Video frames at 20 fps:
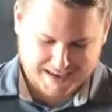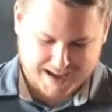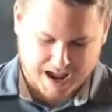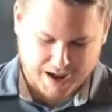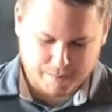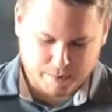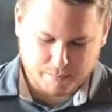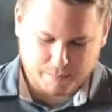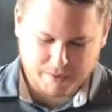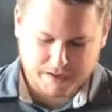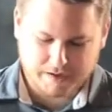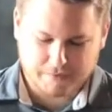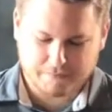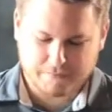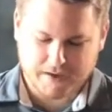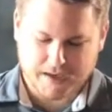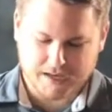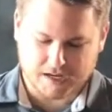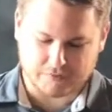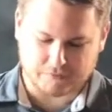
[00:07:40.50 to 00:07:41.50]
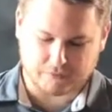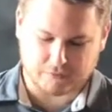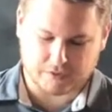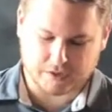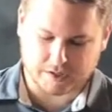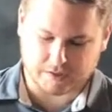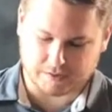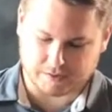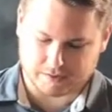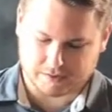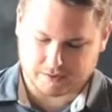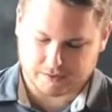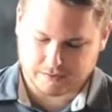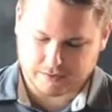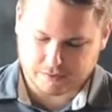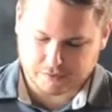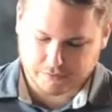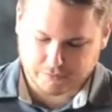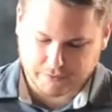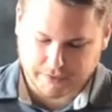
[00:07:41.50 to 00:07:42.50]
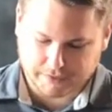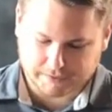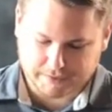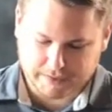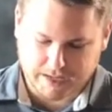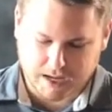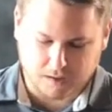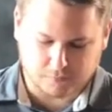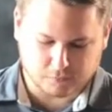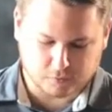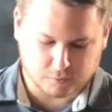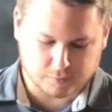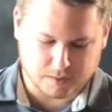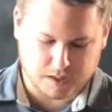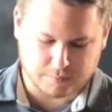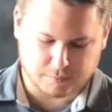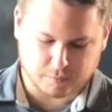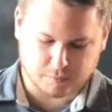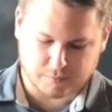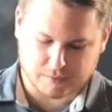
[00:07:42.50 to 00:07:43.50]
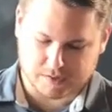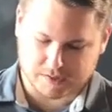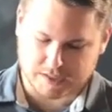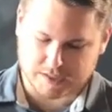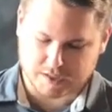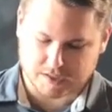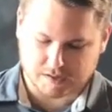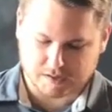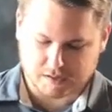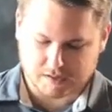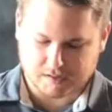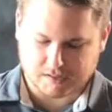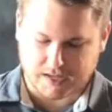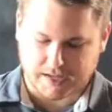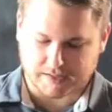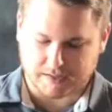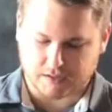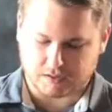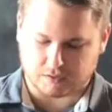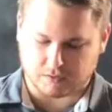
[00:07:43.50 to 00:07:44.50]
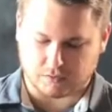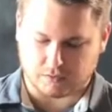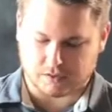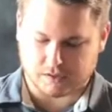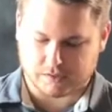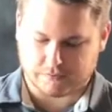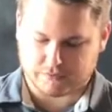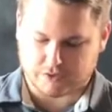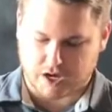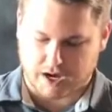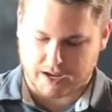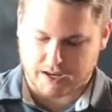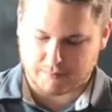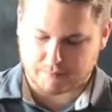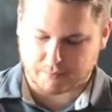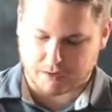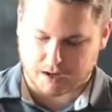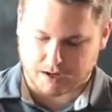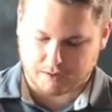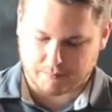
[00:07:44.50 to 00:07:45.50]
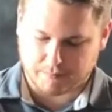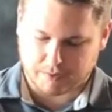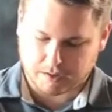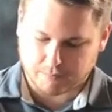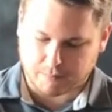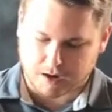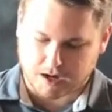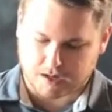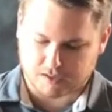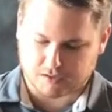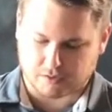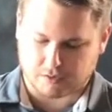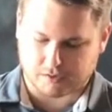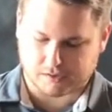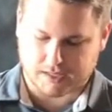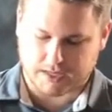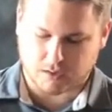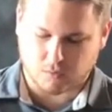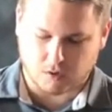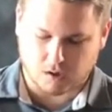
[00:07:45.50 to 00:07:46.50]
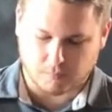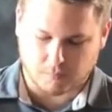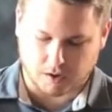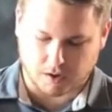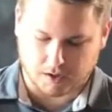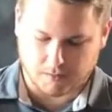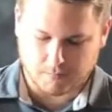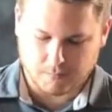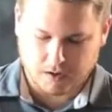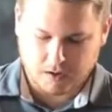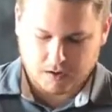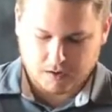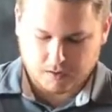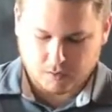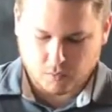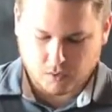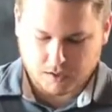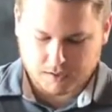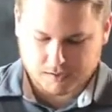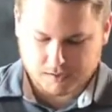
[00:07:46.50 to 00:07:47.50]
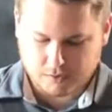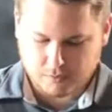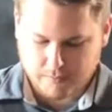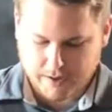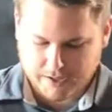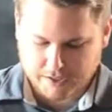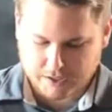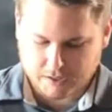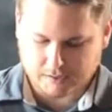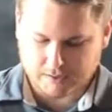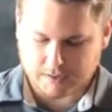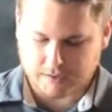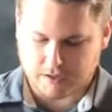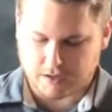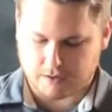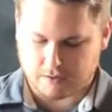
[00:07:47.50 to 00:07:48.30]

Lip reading: I'm a big fan of greeters, those friendly, helpful people positioned inside the doors of giant big box stores like Walmart. The ones who magically